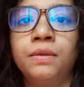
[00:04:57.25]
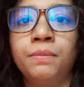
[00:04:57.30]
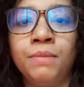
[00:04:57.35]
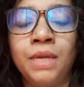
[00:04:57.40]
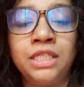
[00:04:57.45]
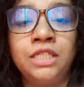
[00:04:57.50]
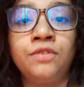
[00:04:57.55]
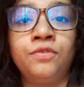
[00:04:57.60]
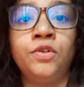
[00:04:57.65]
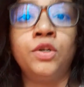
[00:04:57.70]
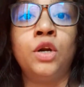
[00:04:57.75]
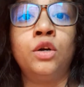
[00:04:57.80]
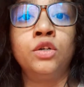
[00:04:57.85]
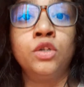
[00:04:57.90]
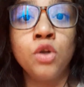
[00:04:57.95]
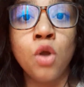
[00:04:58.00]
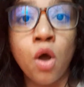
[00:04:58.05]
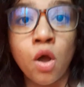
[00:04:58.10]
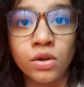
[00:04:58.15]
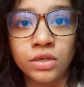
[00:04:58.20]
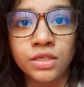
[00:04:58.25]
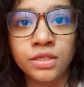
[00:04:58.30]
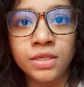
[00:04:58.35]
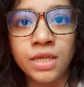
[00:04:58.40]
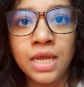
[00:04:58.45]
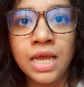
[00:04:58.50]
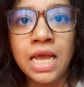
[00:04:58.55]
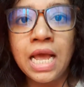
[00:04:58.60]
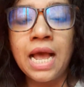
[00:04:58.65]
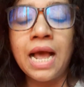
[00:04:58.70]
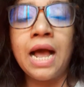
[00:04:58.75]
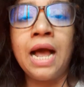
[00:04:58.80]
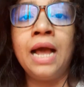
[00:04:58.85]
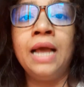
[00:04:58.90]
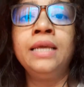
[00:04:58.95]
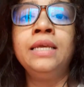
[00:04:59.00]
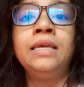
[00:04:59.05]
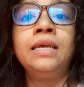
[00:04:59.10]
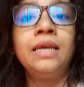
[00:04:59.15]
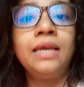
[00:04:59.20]
But if you are not,
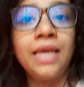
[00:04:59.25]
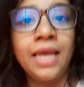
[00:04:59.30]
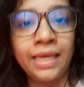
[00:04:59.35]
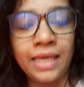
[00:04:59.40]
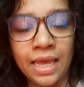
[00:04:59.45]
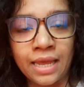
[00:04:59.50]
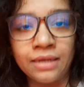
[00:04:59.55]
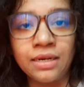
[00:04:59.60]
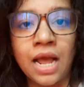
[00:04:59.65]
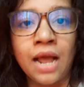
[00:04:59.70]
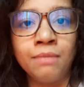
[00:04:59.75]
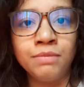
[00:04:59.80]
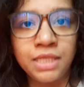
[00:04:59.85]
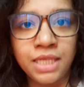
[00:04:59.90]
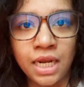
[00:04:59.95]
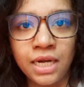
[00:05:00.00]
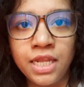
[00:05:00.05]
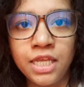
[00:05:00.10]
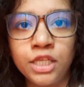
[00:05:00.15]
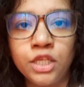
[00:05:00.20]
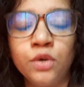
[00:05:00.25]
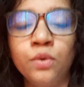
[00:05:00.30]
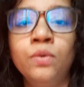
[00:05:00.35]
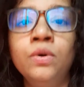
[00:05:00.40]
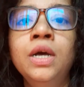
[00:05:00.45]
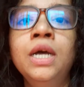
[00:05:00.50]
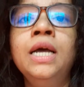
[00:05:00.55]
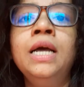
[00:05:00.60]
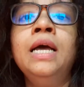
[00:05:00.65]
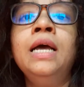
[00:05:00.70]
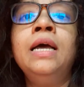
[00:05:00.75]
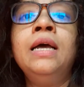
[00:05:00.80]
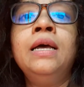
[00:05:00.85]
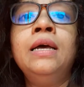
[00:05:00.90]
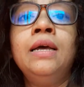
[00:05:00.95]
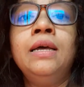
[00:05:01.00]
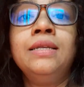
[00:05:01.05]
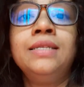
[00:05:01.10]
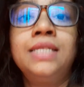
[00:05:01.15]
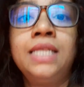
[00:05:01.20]
I again, I'm telling you,
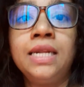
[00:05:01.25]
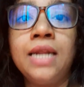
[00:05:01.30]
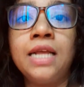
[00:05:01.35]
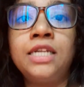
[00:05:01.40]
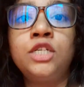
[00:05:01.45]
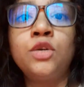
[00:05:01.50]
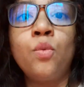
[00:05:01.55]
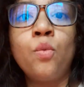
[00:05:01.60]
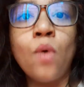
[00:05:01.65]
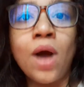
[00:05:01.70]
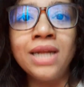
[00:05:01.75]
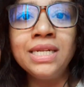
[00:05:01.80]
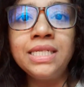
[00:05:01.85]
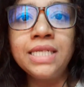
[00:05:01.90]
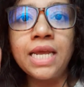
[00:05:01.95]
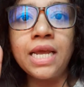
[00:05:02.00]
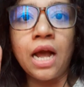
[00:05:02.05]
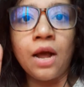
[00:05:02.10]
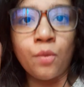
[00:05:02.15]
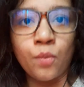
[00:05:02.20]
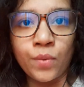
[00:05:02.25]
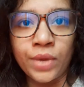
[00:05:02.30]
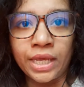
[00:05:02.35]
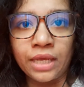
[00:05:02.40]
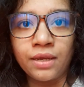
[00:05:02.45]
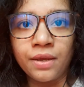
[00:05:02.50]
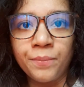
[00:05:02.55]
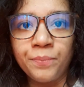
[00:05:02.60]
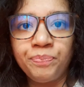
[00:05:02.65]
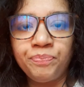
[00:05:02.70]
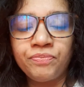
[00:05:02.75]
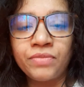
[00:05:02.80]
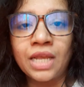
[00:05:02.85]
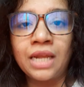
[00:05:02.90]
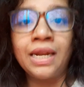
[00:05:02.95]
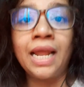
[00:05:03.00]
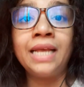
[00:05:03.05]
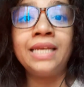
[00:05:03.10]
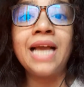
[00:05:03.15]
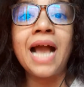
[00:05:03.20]
select one day a week.
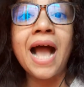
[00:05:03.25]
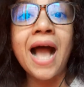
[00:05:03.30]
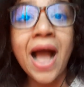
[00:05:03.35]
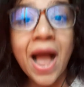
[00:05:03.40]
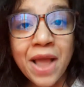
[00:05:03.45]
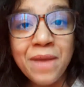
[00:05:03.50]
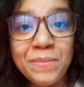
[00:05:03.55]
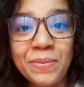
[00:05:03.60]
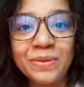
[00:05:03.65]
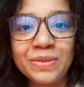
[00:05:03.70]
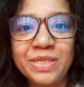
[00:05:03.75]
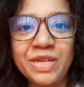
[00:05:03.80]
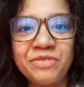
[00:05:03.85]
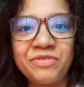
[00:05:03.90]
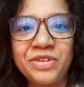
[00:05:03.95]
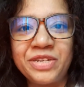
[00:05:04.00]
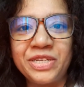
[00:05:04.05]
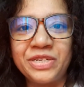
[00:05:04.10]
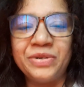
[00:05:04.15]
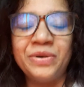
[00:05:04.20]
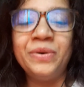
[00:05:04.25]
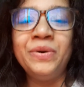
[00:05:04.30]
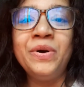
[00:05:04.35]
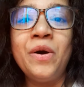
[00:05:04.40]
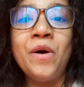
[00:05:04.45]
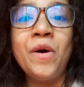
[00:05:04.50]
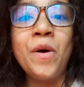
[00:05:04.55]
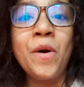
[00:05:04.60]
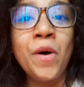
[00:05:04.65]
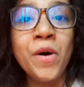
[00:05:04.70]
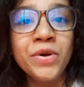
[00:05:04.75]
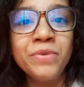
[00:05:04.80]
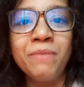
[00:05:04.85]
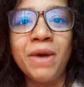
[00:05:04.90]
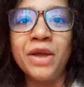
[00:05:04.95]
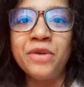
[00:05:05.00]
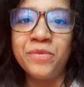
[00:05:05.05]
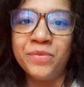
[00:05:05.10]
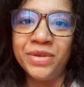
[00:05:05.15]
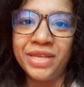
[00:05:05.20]
Like I post a video on
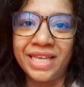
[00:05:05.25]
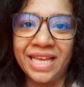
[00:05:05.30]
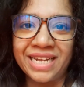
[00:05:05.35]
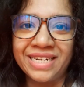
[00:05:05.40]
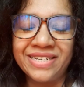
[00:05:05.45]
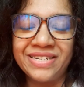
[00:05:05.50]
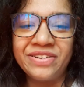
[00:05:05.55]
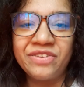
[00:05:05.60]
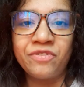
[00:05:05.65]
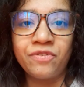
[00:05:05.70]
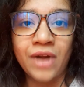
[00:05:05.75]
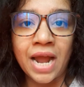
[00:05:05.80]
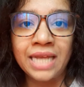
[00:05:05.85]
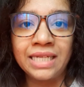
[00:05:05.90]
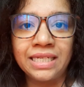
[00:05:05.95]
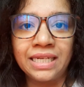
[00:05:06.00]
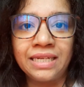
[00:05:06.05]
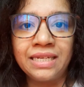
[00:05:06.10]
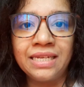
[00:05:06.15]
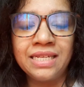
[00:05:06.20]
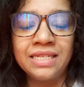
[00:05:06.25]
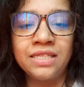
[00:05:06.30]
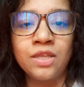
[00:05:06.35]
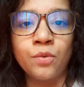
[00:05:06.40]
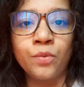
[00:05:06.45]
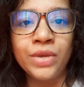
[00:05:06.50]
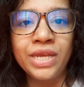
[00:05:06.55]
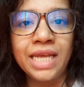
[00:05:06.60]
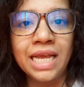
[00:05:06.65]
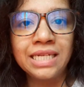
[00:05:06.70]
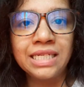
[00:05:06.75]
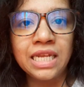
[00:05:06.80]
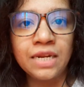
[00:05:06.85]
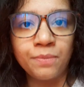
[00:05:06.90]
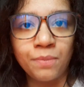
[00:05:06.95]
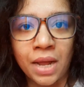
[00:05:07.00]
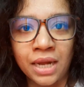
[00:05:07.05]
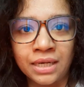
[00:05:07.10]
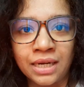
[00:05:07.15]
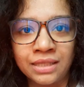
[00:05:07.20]
my weekend. Friday is the weekend in
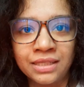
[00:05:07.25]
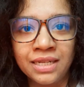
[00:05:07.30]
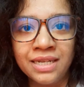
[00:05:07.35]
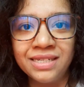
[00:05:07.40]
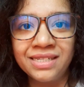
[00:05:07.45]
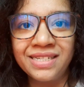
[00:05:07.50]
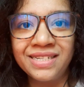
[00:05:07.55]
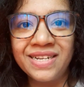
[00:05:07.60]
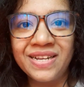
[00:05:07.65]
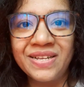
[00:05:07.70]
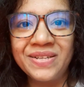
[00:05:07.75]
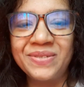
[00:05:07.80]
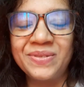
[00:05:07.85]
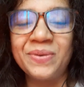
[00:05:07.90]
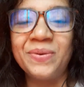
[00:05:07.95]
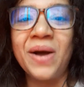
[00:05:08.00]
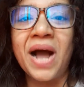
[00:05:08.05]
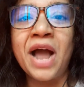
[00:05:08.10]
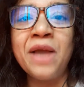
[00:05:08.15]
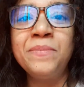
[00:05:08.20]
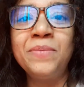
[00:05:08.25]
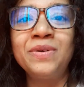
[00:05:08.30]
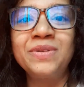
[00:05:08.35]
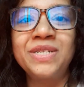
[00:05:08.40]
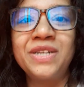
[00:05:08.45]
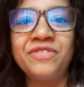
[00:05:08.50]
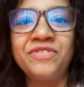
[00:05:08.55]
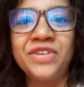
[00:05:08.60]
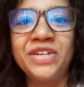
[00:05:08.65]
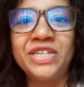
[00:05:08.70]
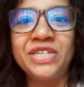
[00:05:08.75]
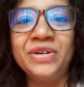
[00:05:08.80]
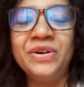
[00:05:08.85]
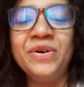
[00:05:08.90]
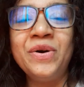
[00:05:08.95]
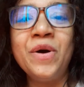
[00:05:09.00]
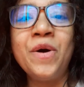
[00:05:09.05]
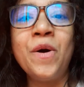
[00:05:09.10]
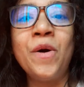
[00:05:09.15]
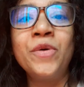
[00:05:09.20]
Bangladesh. So I post a
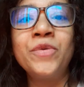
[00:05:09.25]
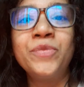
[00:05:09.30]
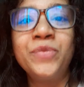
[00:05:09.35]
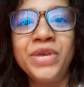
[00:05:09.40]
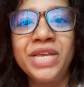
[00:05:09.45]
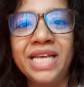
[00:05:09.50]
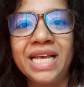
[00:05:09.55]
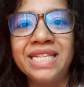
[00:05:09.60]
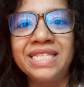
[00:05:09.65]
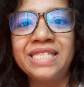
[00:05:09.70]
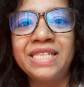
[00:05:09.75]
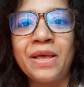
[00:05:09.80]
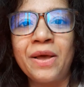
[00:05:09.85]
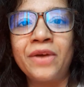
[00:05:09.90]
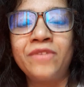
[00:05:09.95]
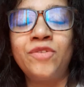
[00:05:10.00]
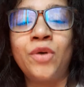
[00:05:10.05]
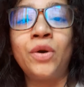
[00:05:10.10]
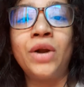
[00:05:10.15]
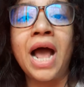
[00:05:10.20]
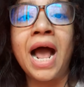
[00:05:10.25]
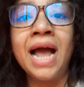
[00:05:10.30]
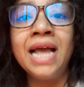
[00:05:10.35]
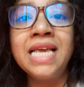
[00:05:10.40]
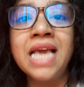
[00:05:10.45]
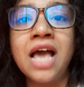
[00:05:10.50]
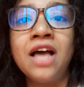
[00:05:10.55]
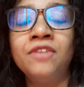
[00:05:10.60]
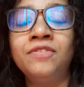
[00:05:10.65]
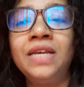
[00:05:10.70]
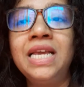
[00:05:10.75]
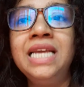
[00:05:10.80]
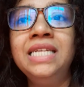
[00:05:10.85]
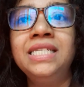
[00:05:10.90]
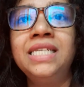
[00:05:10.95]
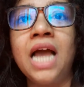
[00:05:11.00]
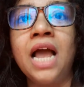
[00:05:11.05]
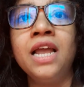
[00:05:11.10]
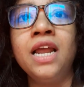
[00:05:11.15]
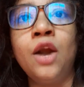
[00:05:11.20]
video on weekends. For I have
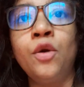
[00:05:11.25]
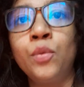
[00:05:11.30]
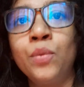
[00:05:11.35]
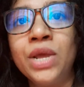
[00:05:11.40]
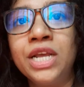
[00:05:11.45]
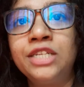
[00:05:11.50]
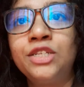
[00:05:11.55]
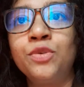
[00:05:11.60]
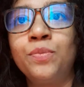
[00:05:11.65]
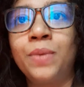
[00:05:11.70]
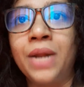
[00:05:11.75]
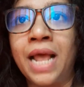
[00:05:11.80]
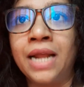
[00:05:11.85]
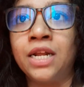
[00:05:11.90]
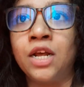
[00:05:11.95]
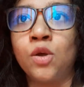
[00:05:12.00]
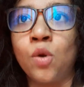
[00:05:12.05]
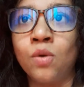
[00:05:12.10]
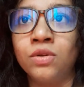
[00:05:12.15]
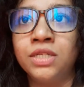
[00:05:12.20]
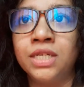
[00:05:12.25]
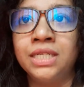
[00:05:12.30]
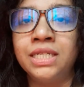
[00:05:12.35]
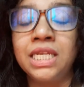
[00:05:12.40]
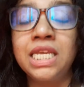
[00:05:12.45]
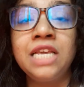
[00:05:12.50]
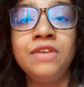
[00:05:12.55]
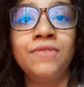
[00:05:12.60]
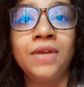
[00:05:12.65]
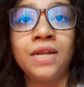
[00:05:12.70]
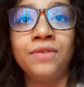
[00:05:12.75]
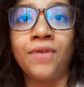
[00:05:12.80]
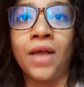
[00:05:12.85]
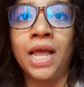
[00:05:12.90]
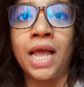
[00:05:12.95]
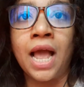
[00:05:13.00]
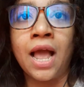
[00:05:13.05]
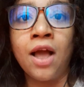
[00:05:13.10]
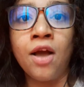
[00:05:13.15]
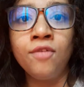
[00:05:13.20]
entire week to plan a content. Even if I
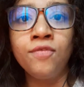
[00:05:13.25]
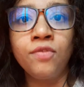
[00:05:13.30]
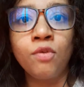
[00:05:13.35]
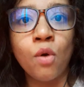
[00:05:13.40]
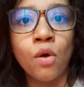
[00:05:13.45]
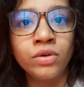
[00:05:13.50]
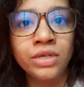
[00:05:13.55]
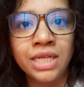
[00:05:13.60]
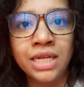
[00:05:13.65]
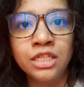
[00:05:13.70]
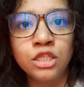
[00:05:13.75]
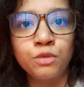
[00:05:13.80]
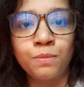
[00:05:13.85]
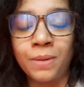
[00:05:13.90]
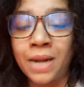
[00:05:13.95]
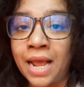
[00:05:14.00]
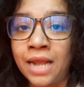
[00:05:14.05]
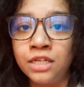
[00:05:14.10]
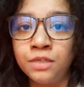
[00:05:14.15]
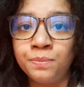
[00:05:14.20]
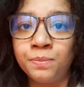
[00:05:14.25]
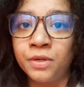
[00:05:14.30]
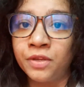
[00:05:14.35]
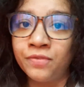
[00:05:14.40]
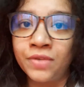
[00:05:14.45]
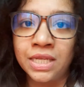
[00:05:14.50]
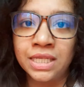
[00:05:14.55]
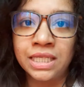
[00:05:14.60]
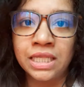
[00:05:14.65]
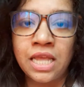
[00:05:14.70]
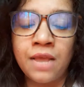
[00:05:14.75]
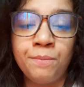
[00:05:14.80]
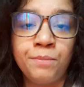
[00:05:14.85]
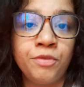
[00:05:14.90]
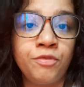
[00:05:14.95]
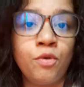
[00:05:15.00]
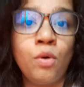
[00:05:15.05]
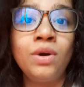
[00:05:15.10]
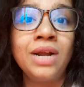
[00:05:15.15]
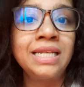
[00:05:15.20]
have contents planned previously
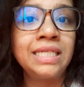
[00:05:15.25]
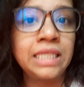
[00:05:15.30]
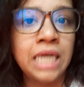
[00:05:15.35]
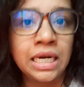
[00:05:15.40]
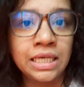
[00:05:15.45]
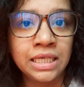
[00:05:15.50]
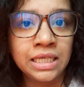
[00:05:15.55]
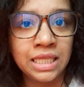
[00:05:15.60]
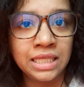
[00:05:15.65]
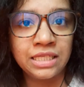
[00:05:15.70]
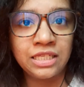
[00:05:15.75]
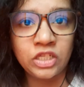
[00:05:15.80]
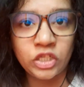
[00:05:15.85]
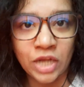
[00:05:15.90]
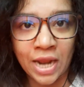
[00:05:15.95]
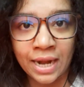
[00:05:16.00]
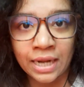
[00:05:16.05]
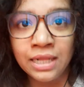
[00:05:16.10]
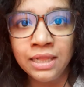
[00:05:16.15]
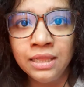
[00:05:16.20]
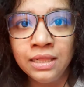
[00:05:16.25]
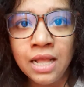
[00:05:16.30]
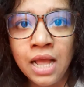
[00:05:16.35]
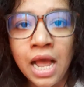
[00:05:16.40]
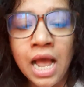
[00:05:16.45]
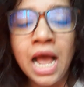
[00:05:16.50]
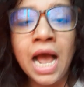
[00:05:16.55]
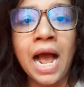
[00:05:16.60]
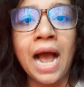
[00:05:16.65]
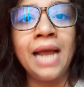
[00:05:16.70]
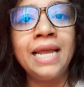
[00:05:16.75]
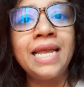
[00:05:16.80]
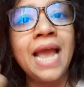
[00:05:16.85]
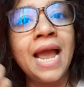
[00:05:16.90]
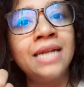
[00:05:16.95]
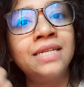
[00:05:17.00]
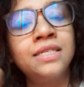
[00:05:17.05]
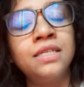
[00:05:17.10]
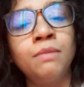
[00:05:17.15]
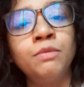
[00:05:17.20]
before I started this channel, I
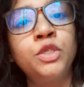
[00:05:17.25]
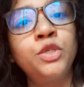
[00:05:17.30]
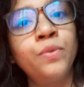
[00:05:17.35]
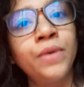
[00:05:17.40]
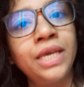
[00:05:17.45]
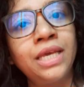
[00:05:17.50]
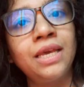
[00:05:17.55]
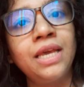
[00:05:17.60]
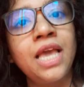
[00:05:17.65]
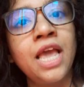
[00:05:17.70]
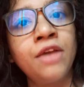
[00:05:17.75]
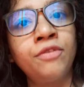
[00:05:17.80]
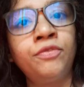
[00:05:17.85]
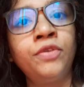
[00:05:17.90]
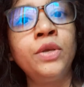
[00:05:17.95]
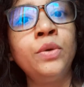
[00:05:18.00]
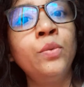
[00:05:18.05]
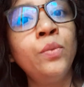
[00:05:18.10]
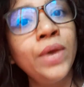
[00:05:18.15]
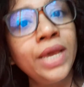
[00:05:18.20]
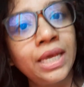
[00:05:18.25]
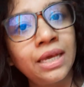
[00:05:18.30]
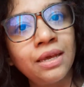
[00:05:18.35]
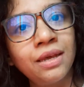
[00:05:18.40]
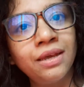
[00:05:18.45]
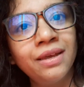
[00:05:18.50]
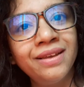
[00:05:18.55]
add some tweak every week.